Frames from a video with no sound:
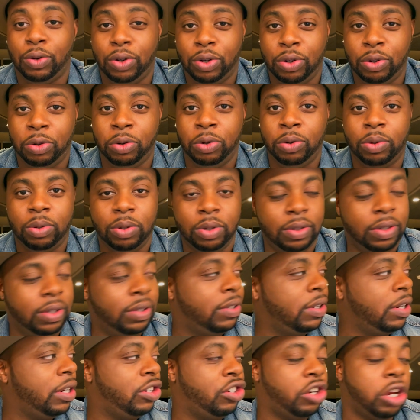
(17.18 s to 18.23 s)
new
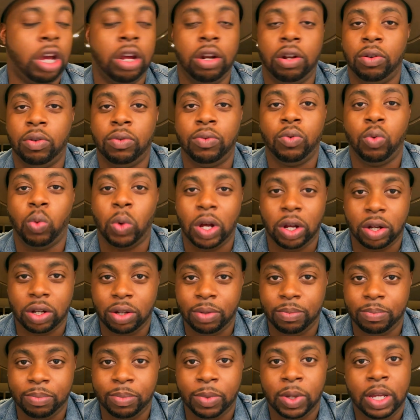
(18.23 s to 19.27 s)
to the channel,
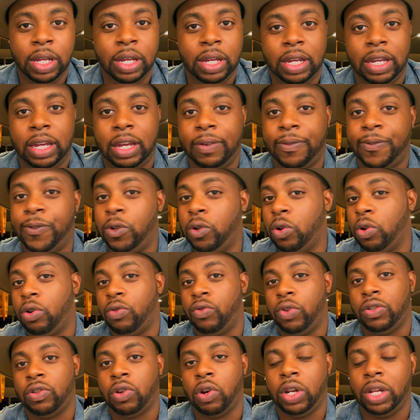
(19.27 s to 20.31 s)
welcome. If you're a
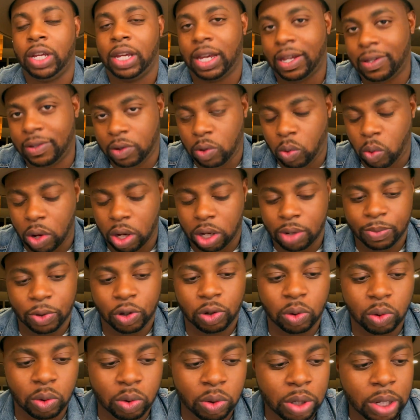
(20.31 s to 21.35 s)
returning guest, welcome
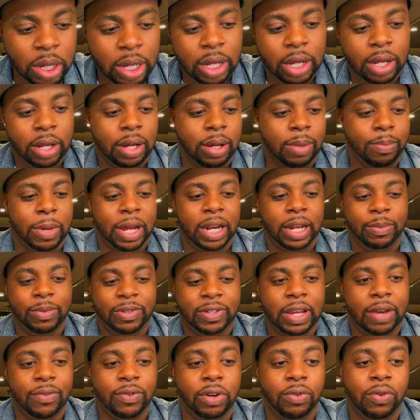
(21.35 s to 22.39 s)
too. My name is
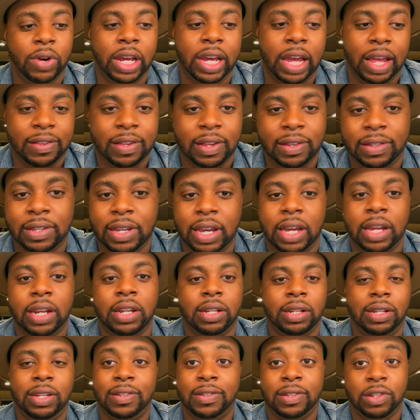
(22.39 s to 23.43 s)
David Darang. As I
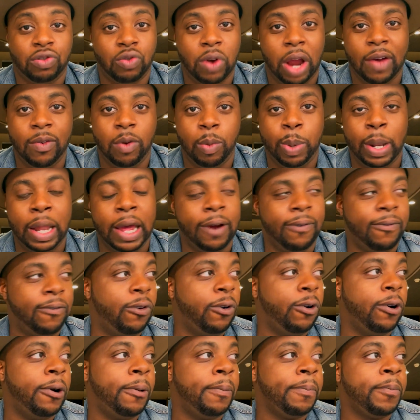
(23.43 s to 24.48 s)
said, this is a travel
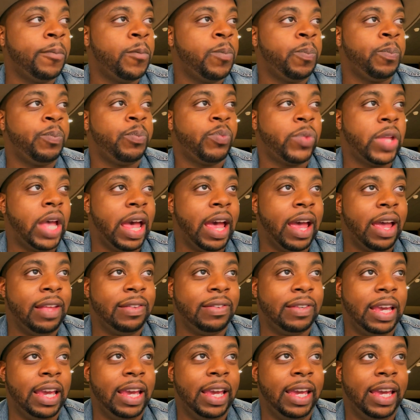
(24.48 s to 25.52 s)
platform.
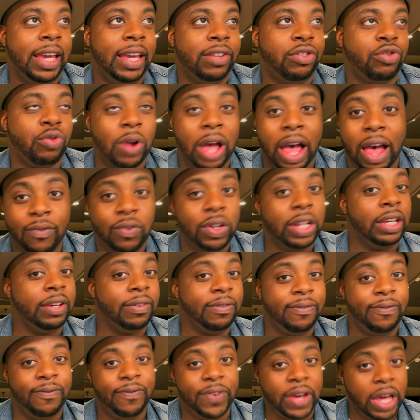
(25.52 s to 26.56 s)
As a traveling
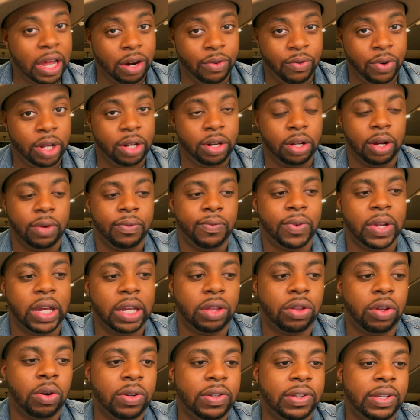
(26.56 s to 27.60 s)
veteran of like
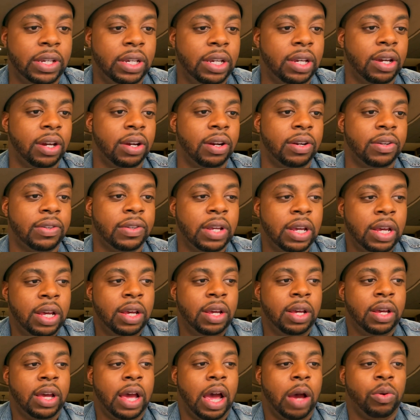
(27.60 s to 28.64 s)
13 years,
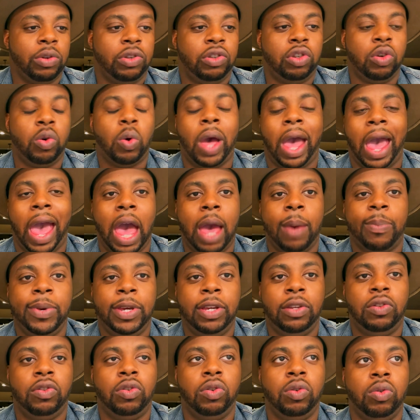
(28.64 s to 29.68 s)
I was so
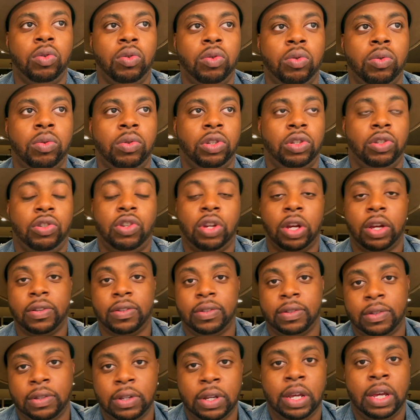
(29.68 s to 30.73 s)
happy to
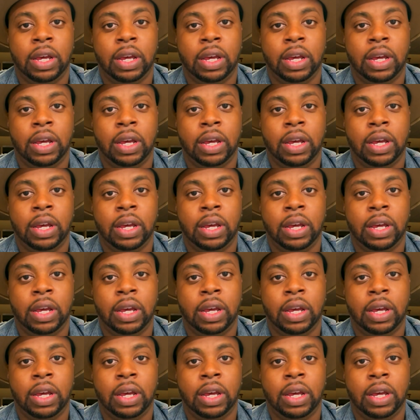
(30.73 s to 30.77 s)
just